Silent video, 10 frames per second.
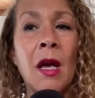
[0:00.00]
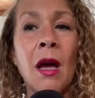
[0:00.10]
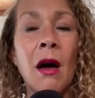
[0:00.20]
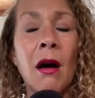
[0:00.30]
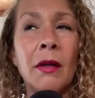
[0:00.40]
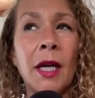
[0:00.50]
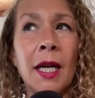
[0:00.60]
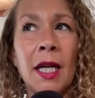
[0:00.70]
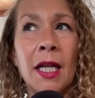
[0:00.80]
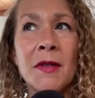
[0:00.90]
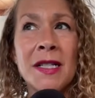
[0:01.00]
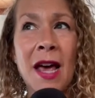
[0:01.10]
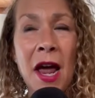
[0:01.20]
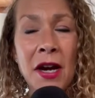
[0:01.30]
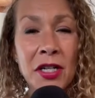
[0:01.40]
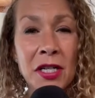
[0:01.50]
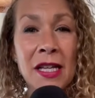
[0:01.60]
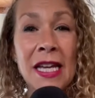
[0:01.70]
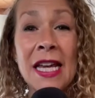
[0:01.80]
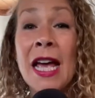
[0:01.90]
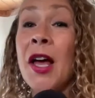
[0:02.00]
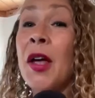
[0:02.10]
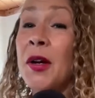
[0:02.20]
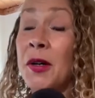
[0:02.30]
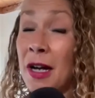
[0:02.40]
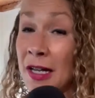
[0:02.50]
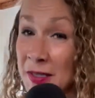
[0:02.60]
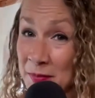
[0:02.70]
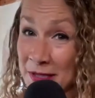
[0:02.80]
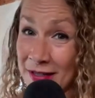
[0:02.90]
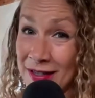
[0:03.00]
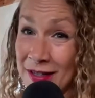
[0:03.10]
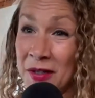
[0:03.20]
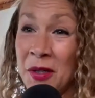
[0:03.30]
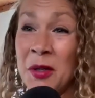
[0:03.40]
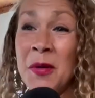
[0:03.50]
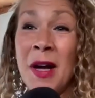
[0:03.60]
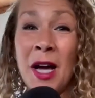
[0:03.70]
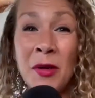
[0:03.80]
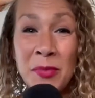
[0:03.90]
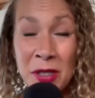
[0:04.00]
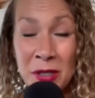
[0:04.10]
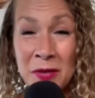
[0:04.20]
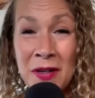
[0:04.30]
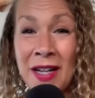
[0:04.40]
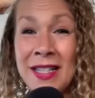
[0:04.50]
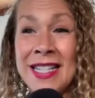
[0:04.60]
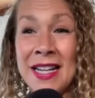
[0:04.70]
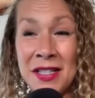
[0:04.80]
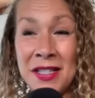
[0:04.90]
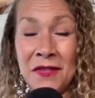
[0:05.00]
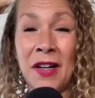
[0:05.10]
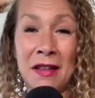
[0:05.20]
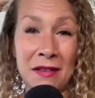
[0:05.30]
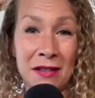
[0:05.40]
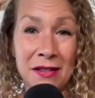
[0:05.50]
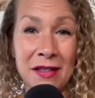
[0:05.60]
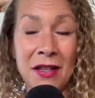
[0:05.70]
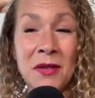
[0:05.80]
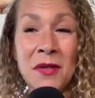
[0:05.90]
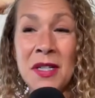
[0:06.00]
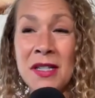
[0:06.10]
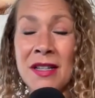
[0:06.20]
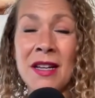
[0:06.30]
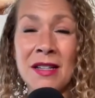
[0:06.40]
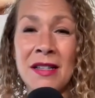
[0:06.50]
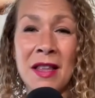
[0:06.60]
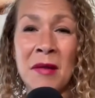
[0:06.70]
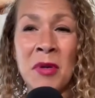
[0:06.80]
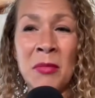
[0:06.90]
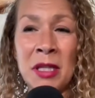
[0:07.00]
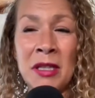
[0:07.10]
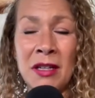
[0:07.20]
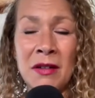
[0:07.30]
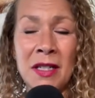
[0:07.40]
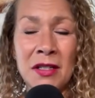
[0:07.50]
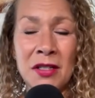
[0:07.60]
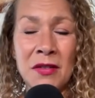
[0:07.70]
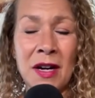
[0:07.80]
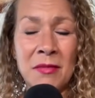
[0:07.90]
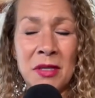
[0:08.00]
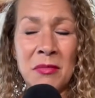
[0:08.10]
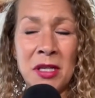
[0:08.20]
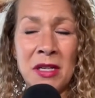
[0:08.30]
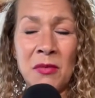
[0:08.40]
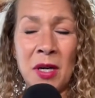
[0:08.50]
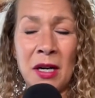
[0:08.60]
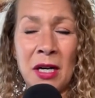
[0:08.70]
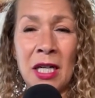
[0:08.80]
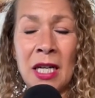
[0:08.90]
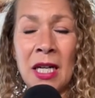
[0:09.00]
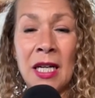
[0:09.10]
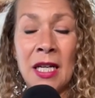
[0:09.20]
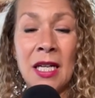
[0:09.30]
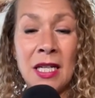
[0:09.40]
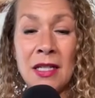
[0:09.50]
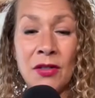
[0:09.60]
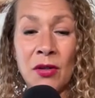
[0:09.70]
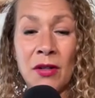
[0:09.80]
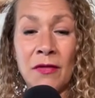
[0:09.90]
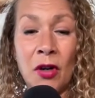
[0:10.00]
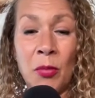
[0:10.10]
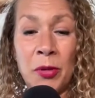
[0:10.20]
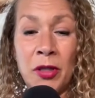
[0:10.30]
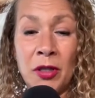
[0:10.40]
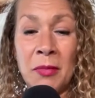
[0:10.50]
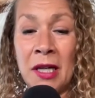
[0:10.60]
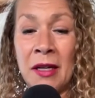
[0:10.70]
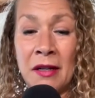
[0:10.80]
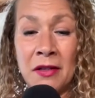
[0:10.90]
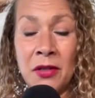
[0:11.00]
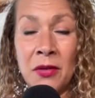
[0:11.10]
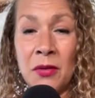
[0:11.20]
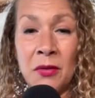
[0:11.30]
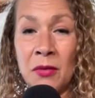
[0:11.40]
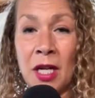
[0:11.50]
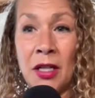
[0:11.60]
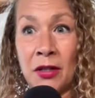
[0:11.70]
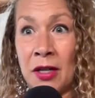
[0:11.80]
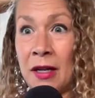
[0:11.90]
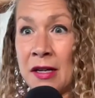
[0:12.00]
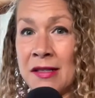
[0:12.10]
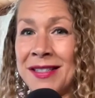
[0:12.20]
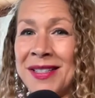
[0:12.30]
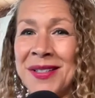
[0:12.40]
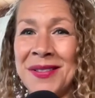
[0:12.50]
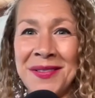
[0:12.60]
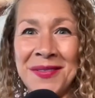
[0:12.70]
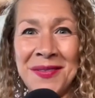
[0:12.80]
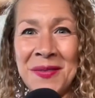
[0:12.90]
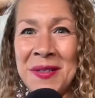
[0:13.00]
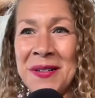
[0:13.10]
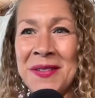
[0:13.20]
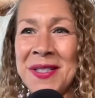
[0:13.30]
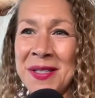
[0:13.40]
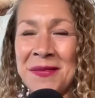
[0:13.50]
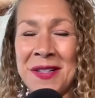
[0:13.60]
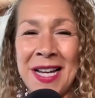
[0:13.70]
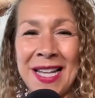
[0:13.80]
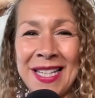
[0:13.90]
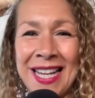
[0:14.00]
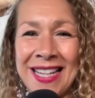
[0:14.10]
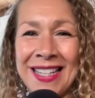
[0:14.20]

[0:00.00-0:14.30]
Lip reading: Okay, and it was actually your husband who helped you identify this. Can you just take us to that moment that you had described to me where he sort of opened your mind to, in your eyes, to what was your reality?